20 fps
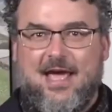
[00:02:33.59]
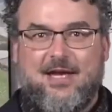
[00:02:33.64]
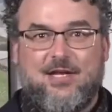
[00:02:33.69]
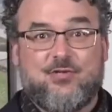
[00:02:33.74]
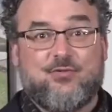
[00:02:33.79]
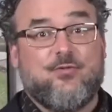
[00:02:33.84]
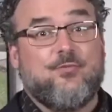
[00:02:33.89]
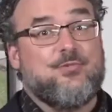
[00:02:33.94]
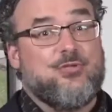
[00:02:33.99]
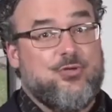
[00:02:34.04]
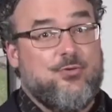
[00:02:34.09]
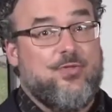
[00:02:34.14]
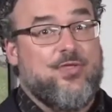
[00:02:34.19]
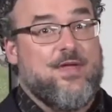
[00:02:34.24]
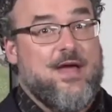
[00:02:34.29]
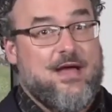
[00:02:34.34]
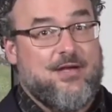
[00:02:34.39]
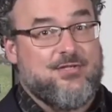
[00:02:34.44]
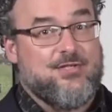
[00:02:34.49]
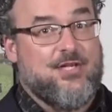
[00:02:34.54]
is from
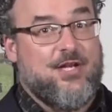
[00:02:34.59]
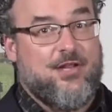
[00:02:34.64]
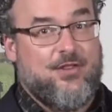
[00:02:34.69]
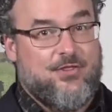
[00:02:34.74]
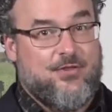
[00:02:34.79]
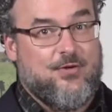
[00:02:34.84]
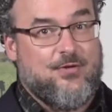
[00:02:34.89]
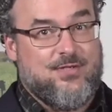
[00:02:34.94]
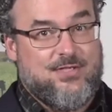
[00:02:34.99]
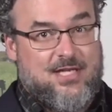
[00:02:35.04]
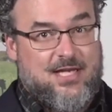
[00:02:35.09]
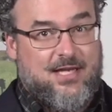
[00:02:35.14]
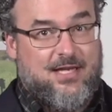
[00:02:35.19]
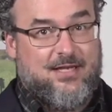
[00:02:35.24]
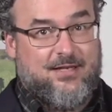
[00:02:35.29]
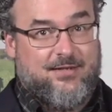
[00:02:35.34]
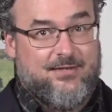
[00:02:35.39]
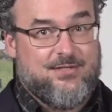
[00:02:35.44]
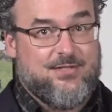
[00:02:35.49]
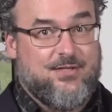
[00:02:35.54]

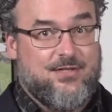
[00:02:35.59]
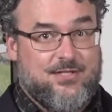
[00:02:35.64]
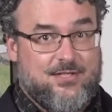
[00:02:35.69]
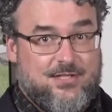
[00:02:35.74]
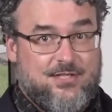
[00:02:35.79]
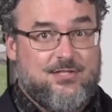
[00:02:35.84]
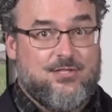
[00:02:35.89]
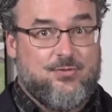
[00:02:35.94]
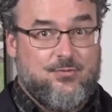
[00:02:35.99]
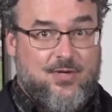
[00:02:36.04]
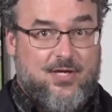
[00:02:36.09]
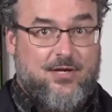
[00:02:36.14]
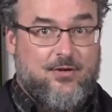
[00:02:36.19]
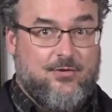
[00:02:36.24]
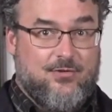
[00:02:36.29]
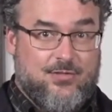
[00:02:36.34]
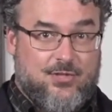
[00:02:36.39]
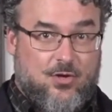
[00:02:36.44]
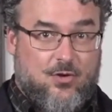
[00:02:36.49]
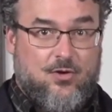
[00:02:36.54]
2013, so this is 3
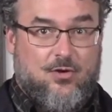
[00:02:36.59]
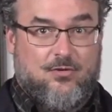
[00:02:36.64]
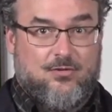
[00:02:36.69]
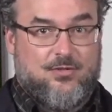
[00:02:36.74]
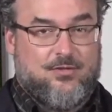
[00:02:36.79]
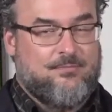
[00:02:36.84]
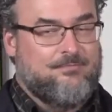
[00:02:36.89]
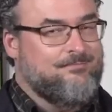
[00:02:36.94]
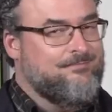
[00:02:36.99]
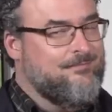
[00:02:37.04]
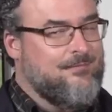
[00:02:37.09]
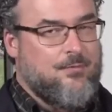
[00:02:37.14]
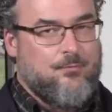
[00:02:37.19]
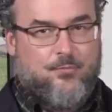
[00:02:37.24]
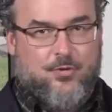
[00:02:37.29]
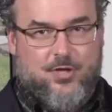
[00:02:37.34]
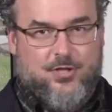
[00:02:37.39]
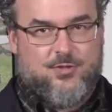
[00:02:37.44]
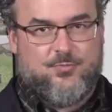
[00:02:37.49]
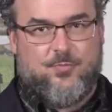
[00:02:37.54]
years old.
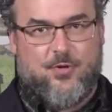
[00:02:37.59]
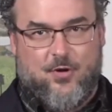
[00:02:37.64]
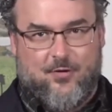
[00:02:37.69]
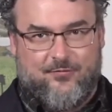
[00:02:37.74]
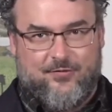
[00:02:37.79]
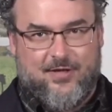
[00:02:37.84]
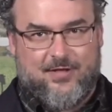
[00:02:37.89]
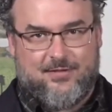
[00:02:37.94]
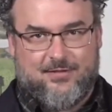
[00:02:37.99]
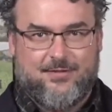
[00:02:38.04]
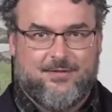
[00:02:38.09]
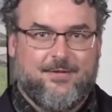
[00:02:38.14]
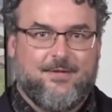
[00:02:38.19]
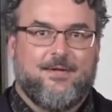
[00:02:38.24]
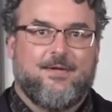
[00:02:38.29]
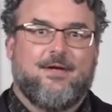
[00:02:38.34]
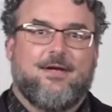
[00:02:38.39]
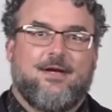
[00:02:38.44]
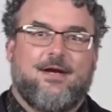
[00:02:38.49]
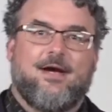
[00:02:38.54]
Prints perfect.
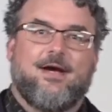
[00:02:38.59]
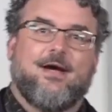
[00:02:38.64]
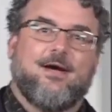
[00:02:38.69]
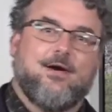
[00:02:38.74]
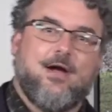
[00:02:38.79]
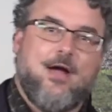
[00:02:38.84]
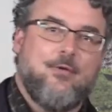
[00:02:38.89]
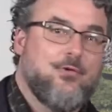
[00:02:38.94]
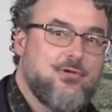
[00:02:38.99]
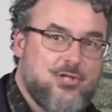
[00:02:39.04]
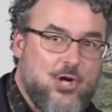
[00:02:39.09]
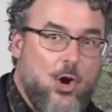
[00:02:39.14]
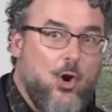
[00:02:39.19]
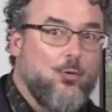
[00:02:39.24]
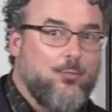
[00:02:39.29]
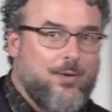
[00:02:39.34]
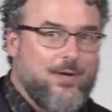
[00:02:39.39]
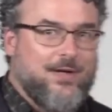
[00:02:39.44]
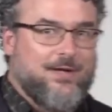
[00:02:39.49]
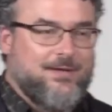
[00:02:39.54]
I was
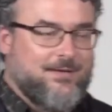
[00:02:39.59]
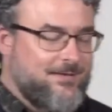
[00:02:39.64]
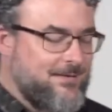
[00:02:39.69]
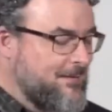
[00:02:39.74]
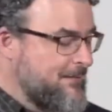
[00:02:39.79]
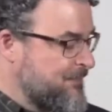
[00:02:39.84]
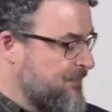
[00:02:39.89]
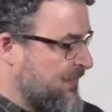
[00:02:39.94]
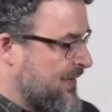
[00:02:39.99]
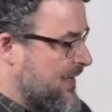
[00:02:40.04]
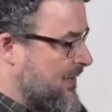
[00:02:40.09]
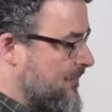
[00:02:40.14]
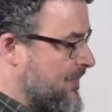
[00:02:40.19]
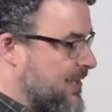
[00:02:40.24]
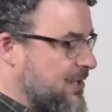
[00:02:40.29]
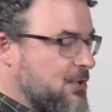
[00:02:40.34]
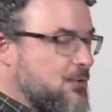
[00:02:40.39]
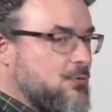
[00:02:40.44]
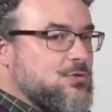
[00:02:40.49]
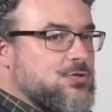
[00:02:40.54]
hoping,
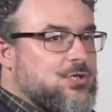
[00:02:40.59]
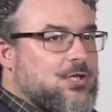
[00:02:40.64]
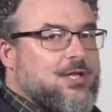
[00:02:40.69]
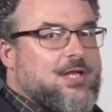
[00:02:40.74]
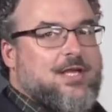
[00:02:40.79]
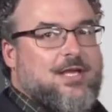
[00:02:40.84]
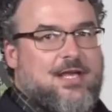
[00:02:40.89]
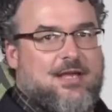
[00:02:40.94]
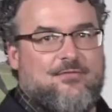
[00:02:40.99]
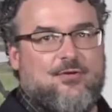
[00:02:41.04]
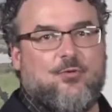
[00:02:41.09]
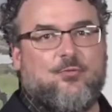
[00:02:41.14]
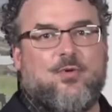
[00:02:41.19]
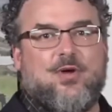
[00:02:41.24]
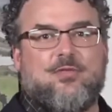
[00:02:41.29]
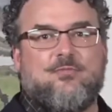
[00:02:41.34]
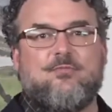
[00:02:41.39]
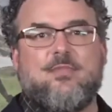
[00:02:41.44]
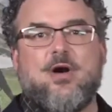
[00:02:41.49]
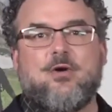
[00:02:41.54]
but usually, even
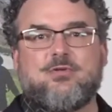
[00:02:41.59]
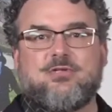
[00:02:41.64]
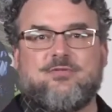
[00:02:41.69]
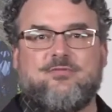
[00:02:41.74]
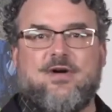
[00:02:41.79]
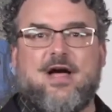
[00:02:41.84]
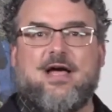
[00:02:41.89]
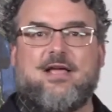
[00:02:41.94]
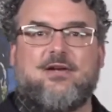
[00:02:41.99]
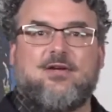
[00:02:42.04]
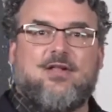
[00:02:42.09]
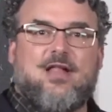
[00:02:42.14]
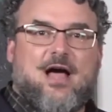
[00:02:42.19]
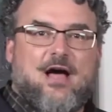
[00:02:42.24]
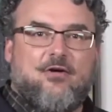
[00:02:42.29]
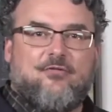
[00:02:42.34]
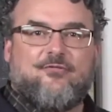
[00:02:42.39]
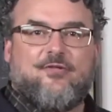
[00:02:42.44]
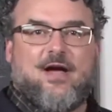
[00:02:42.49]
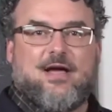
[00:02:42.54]
with most vinyl,
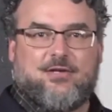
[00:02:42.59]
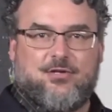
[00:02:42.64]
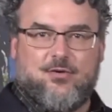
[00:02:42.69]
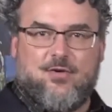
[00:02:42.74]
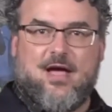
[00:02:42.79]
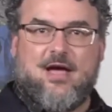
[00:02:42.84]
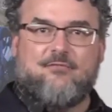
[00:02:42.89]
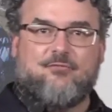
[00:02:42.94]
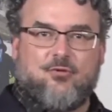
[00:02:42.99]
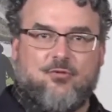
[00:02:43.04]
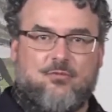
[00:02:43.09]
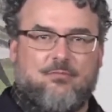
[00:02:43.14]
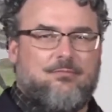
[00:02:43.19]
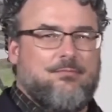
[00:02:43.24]
I'll find you have